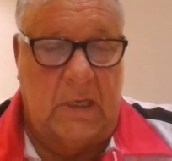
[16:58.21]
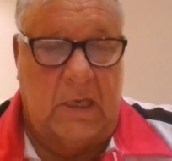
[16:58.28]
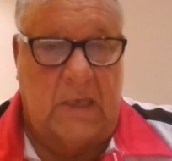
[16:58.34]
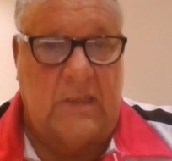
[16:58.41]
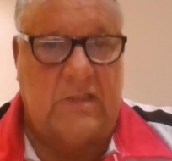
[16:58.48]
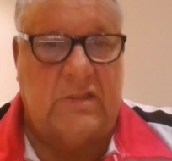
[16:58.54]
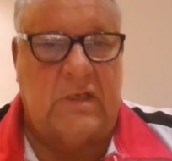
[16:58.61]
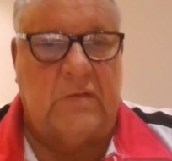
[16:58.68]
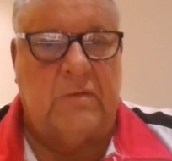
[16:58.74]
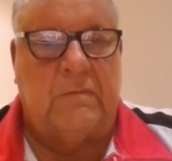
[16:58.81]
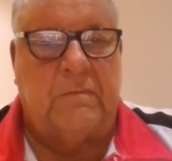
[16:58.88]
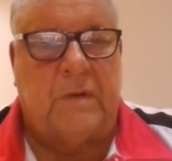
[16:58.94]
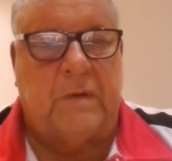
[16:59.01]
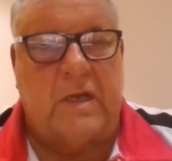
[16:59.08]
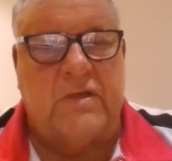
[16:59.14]
And he said,
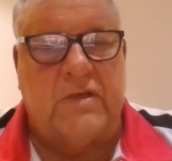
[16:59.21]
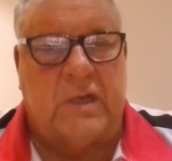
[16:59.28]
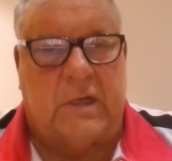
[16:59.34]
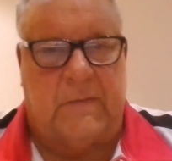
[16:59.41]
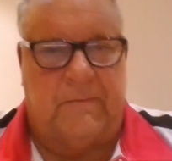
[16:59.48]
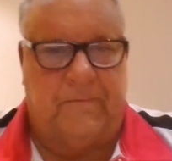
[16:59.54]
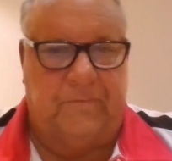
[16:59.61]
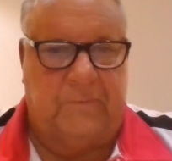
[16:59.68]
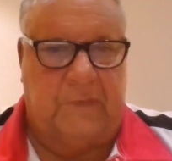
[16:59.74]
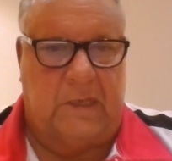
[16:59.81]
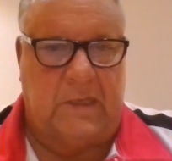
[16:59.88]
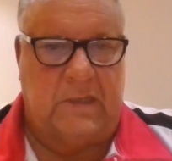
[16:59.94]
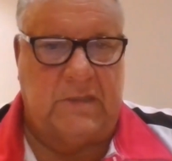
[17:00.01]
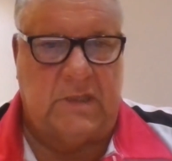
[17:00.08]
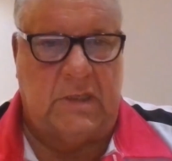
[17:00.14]
with pleasure.
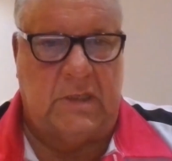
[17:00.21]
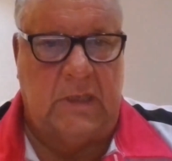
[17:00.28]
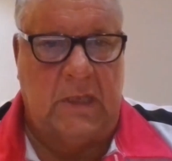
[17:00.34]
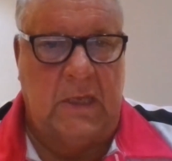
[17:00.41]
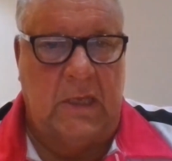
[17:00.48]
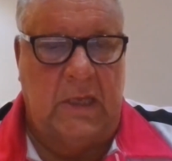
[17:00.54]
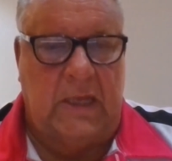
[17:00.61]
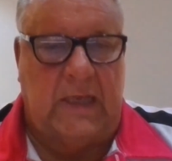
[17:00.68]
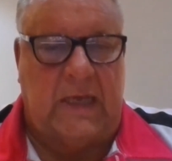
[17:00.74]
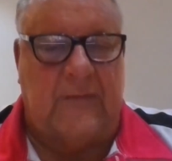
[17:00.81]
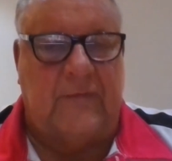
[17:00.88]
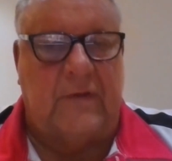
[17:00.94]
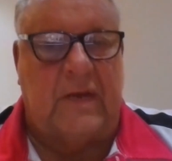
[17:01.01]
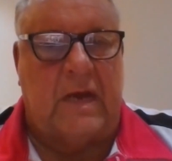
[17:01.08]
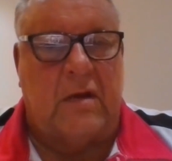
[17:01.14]
And he said he
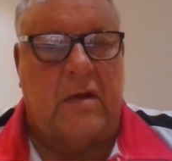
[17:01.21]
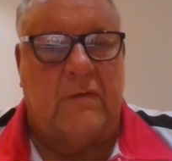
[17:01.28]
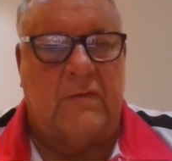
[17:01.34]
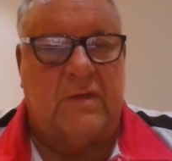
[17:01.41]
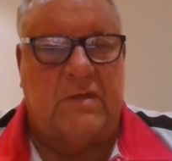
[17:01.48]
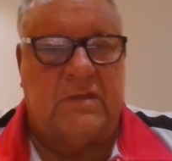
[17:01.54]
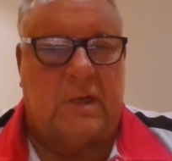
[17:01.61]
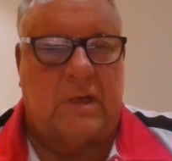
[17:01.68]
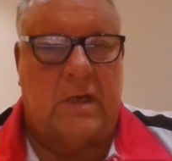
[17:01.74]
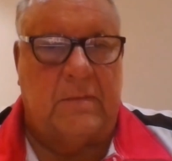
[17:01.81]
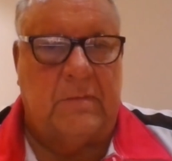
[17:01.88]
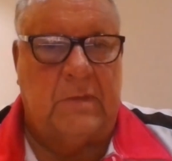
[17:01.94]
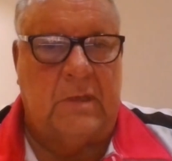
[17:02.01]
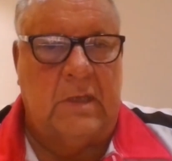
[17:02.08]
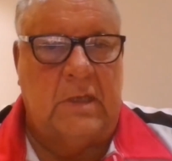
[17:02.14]
gave an hour of his
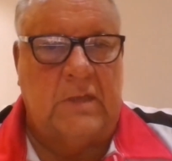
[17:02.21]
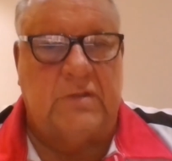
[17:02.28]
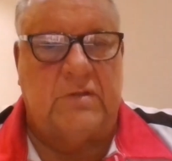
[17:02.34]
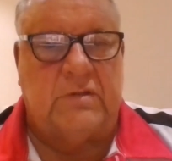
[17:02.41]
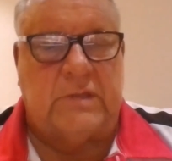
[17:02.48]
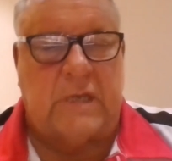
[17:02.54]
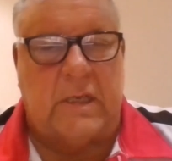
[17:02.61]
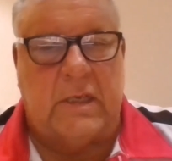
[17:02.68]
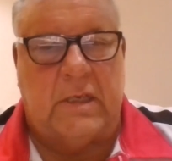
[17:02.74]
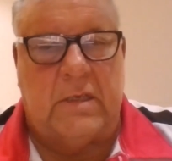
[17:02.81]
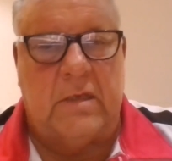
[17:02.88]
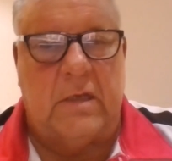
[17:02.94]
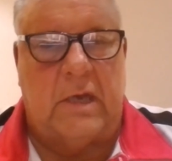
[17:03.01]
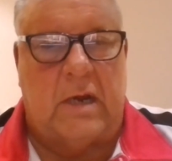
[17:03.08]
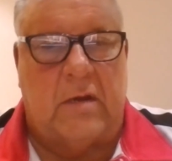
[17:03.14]
time to
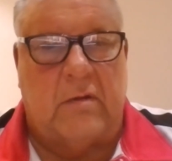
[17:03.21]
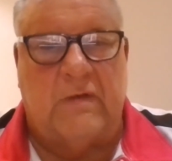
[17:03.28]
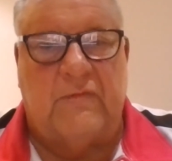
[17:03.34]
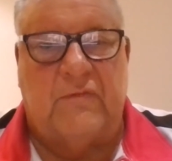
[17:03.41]
take our